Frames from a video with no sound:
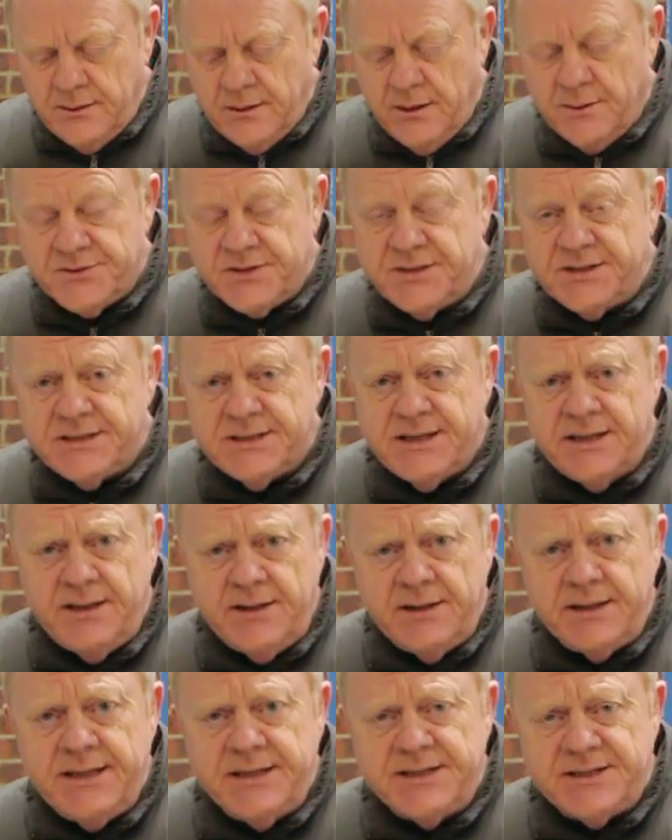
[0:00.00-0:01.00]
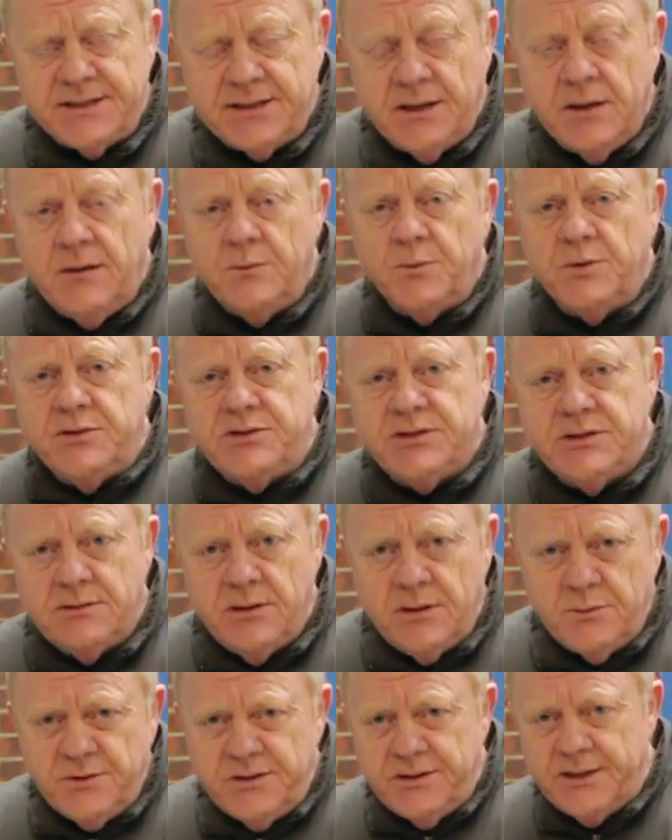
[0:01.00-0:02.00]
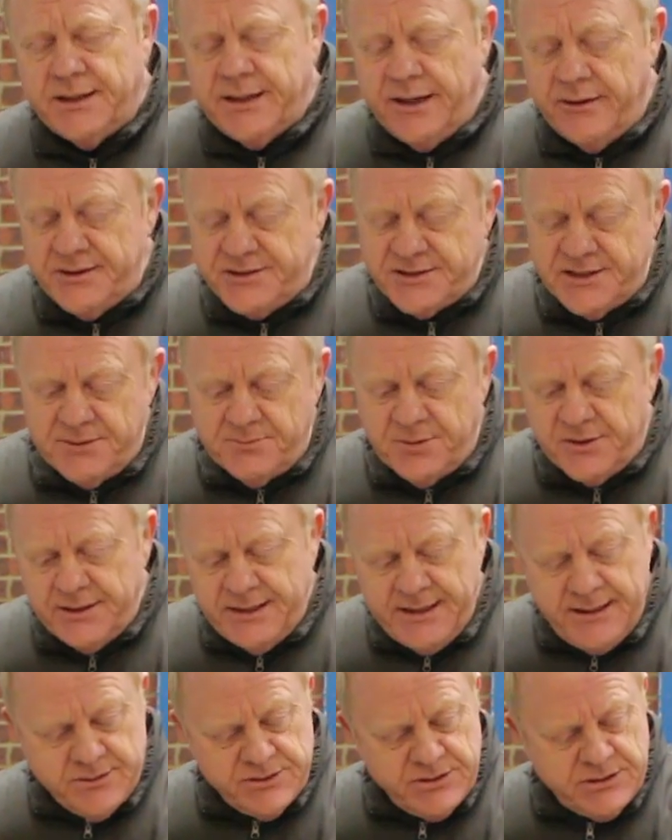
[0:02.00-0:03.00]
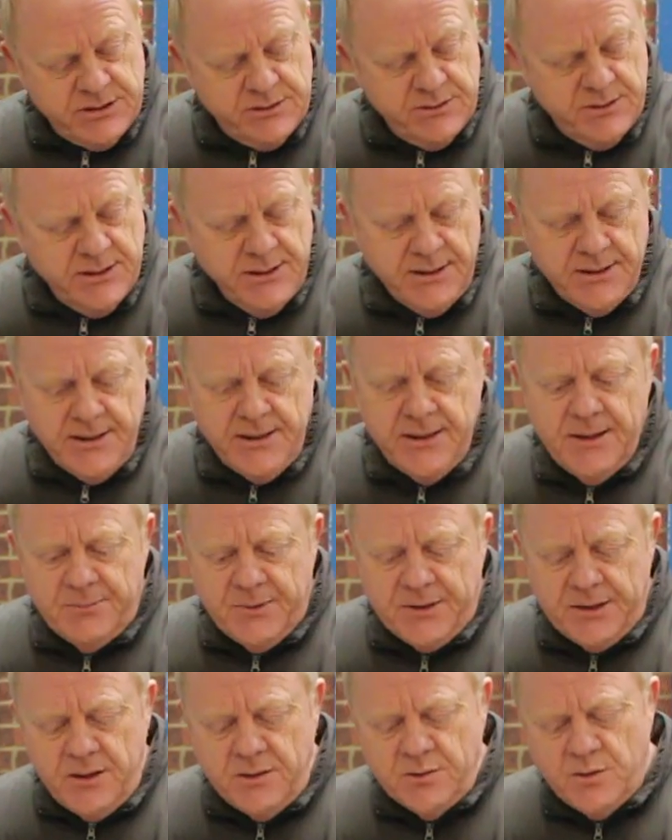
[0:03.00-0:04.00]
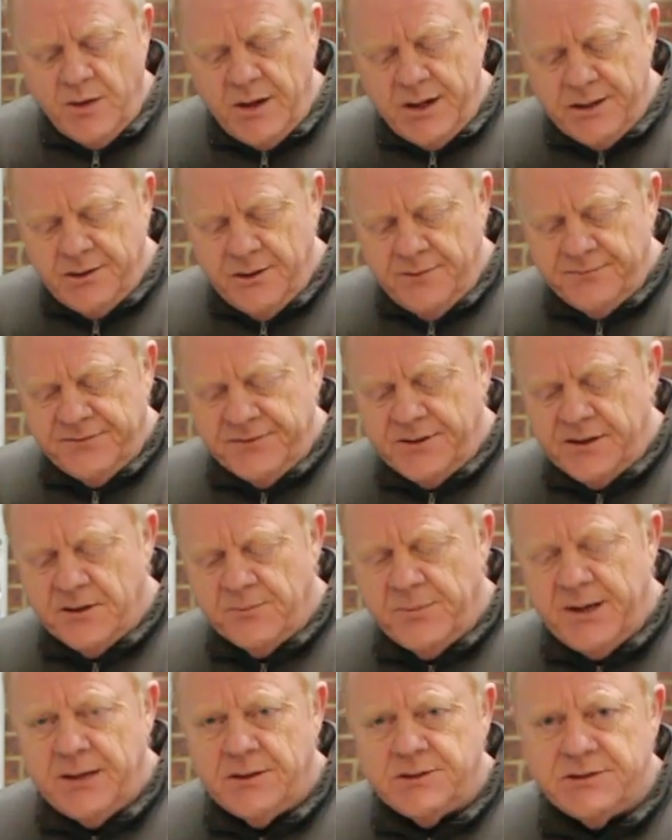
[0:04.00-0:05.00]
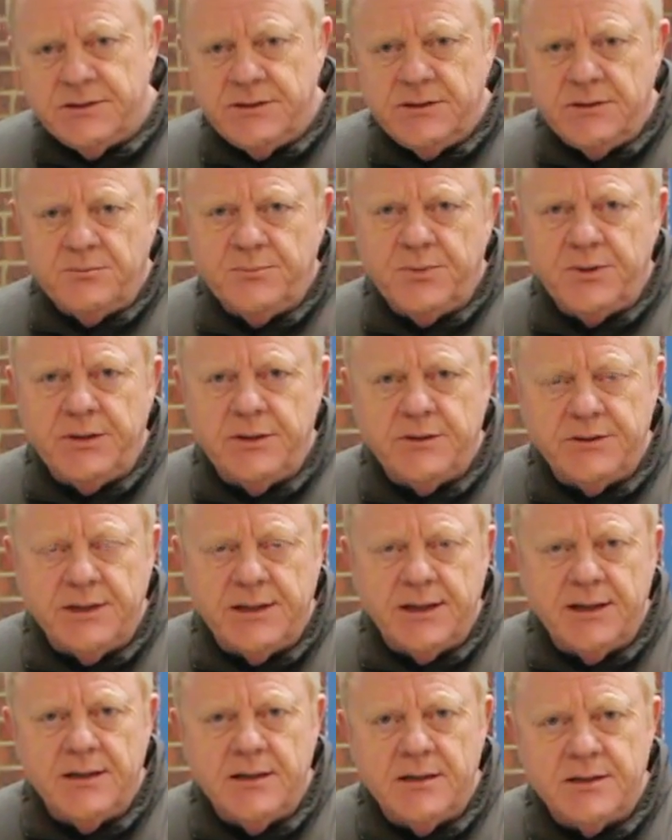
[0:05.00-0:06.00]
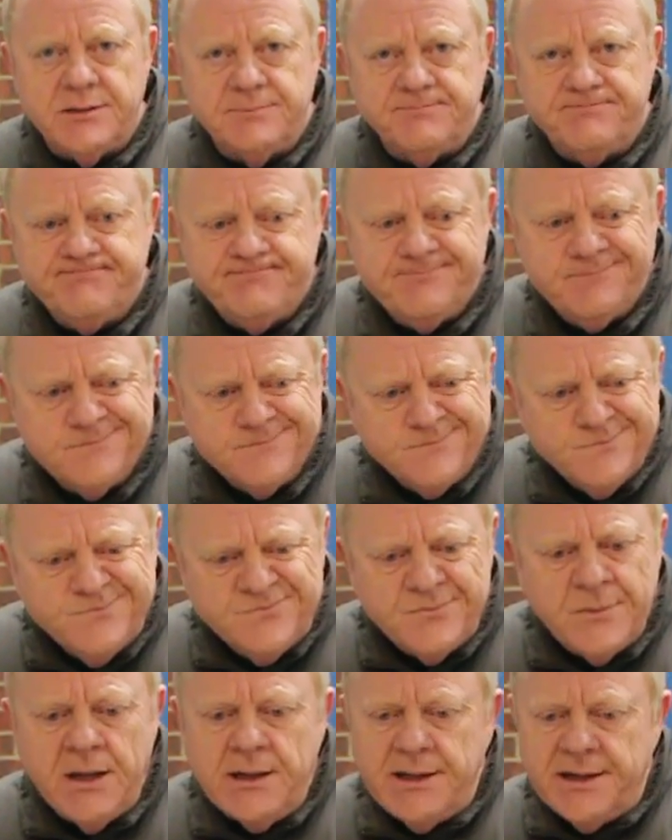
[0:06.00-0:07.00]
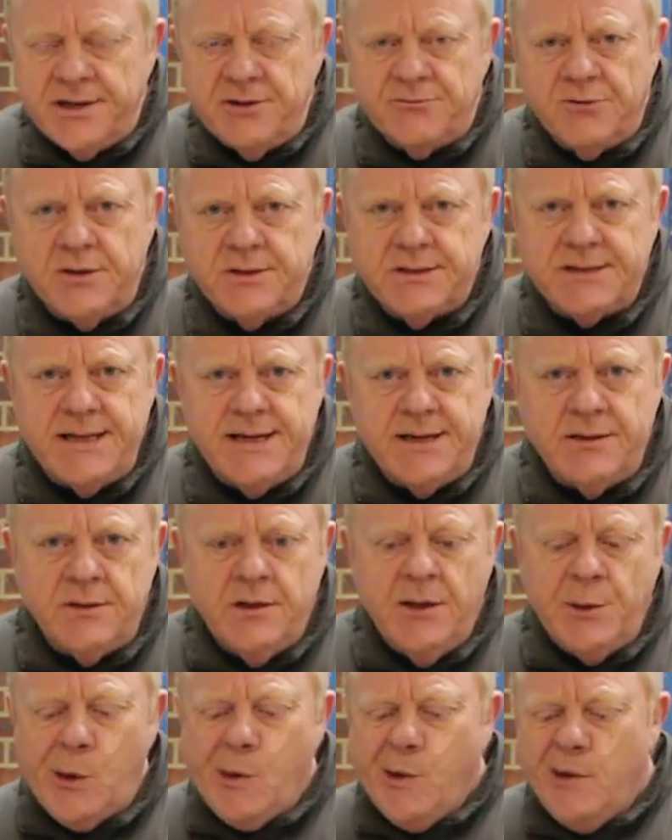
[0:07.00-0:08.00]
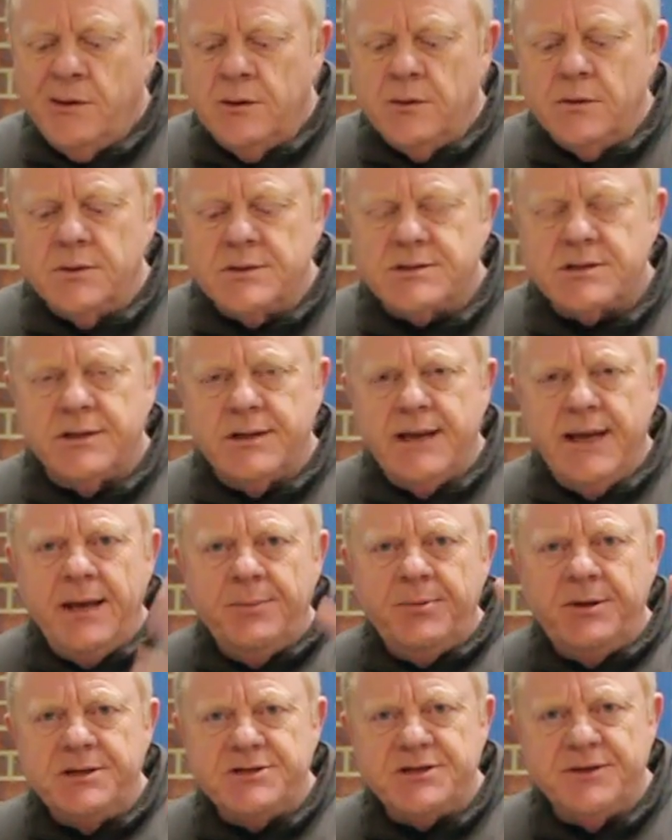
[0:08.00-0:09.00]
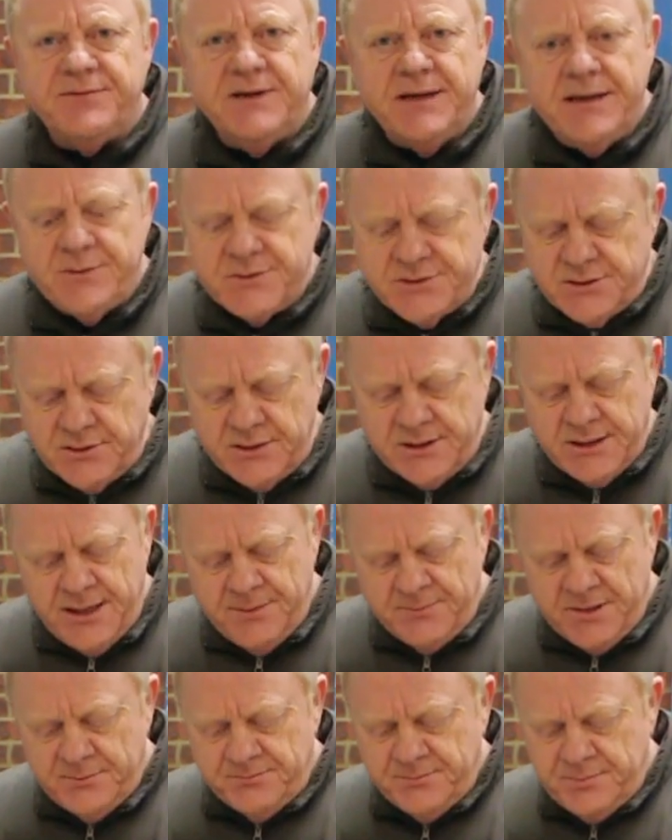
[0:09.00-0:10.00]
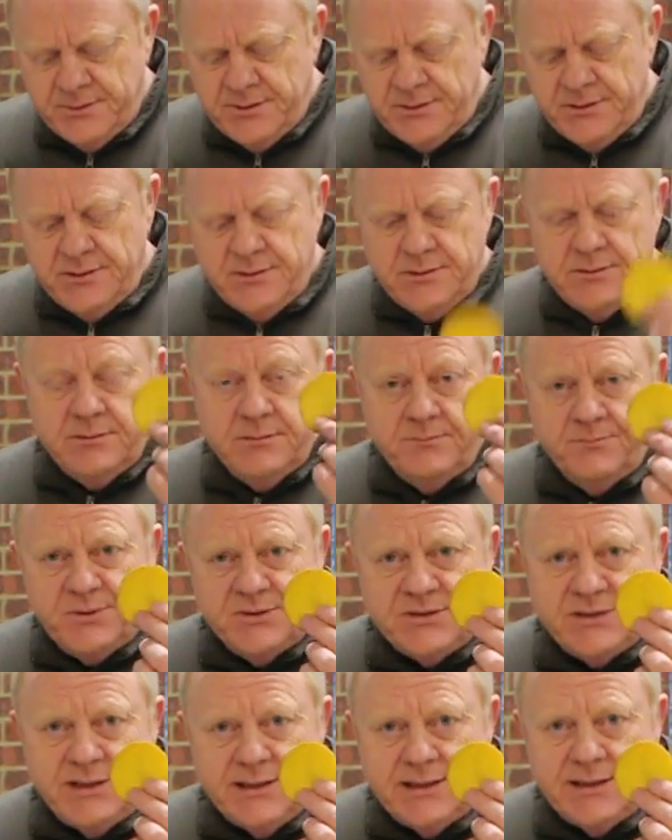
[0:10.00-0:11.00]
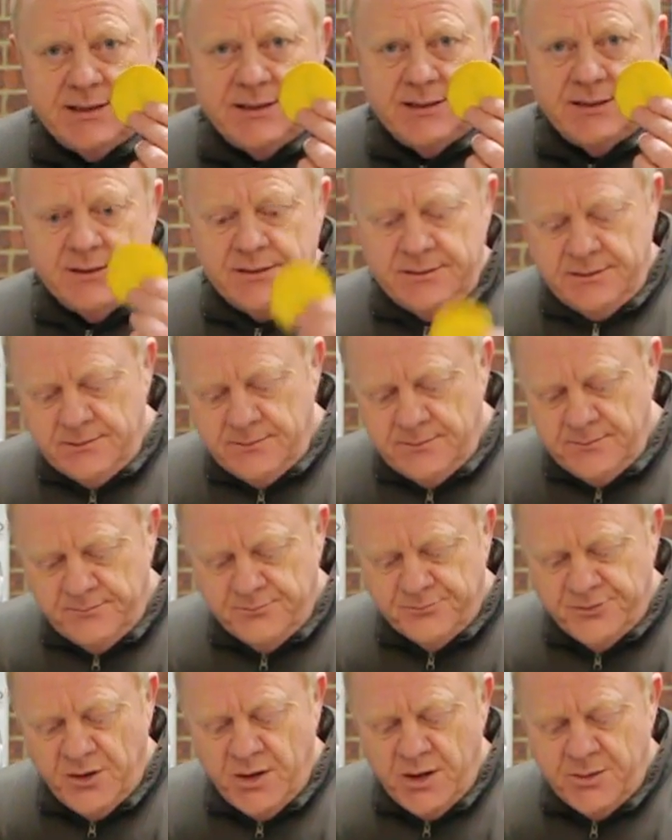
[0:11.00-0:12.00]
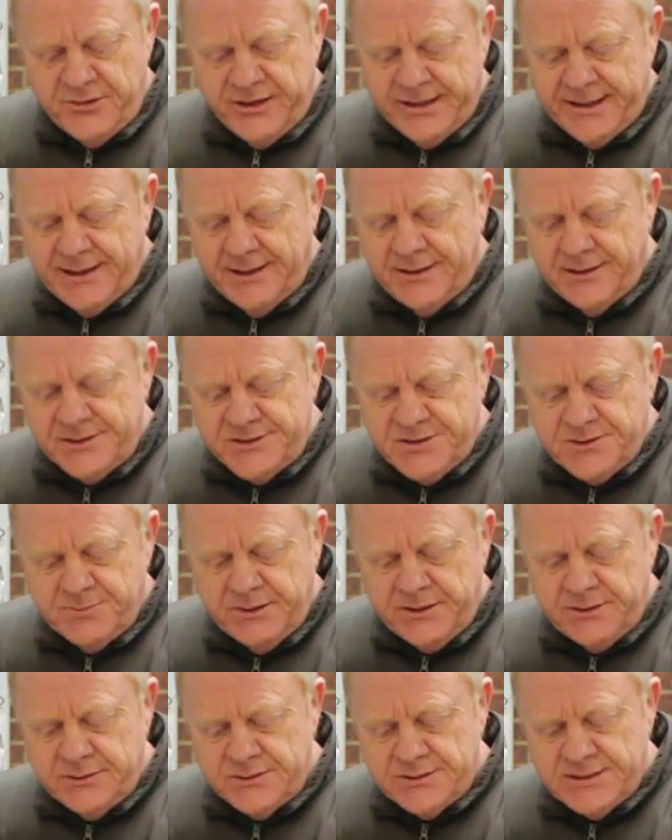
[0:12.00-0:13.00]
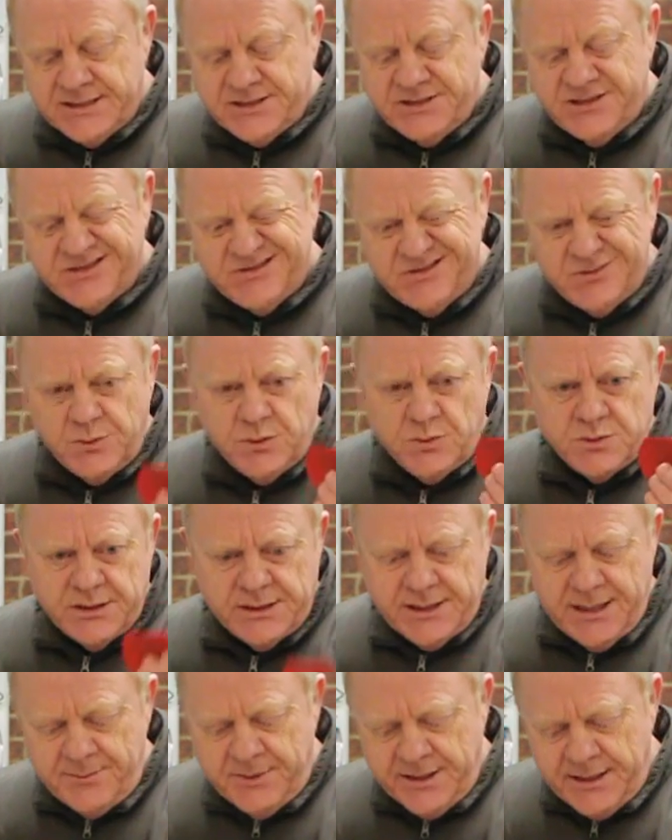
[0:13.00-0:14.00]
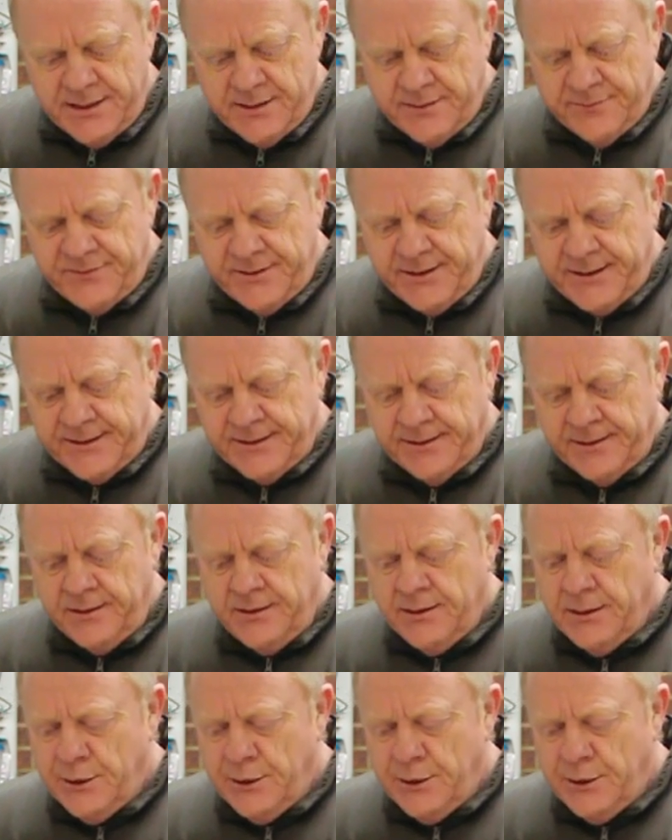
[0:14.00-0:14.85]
I was going to say you can eat it. I would. I wouldn't encourage anybody else to, but I'm quite confident about it. You can put it on your garden, let it rot down. All that's going to happen is your flowers are going to come up in particular primary colours because that's just the water coming out there.